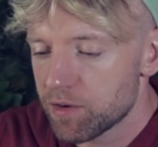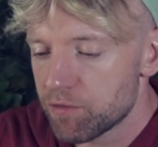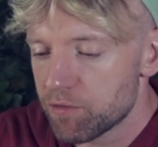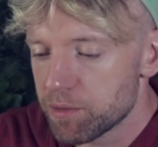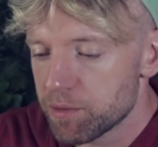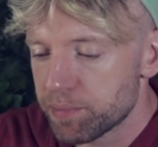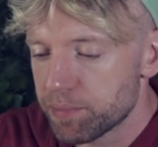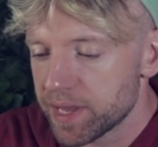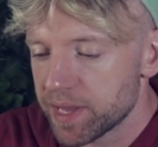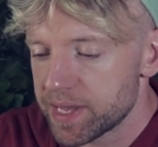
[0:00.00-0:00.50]

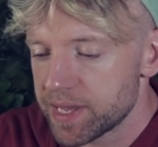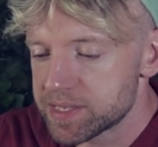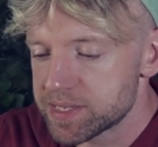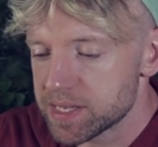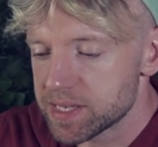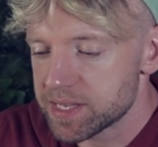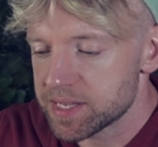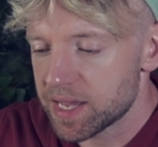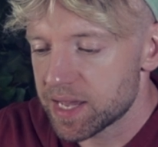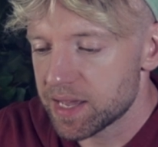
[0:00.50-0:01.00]

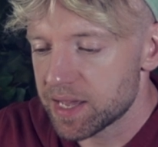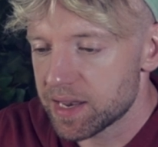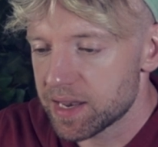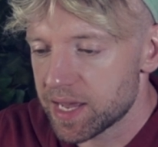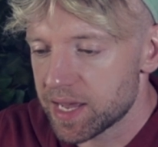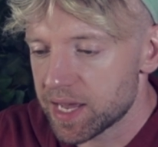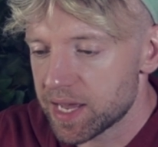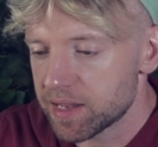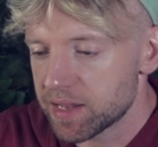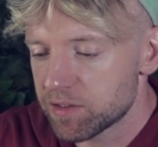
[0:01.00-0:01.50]
replace 10
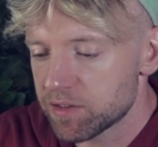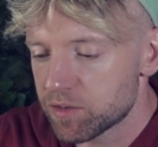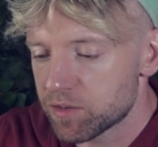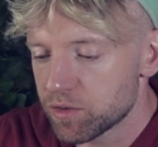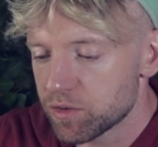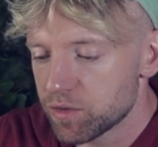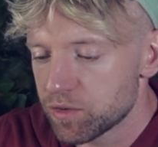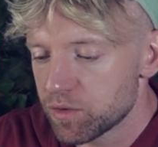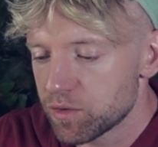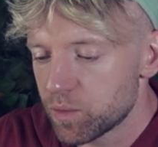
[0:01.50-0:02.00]
and
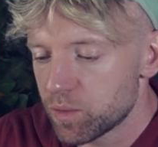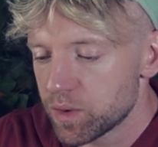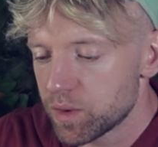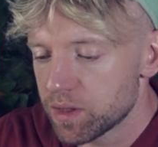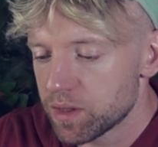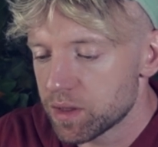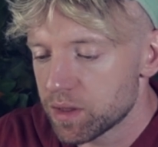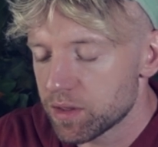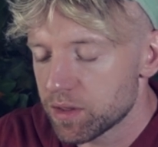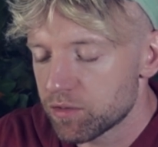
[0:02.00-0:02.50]
2
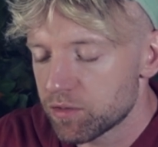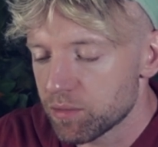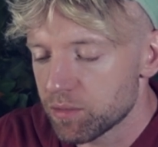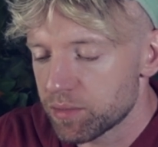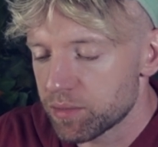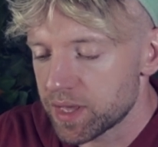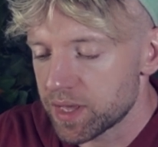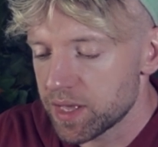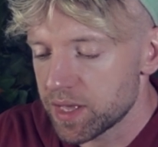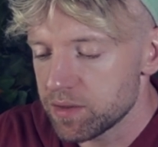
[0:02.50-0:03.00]
with
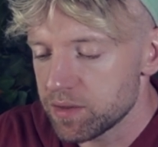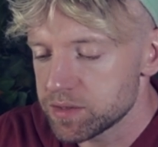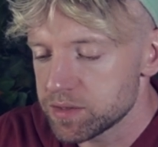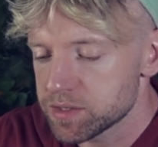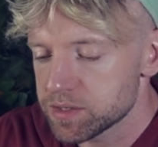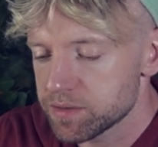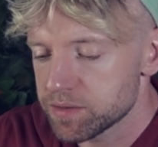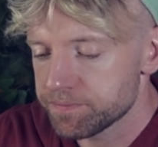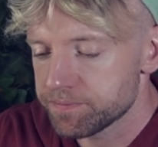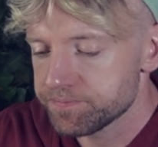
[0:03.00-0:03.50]
something
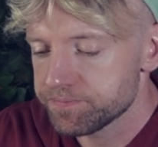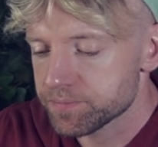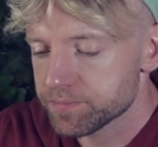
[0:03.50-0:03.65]
else.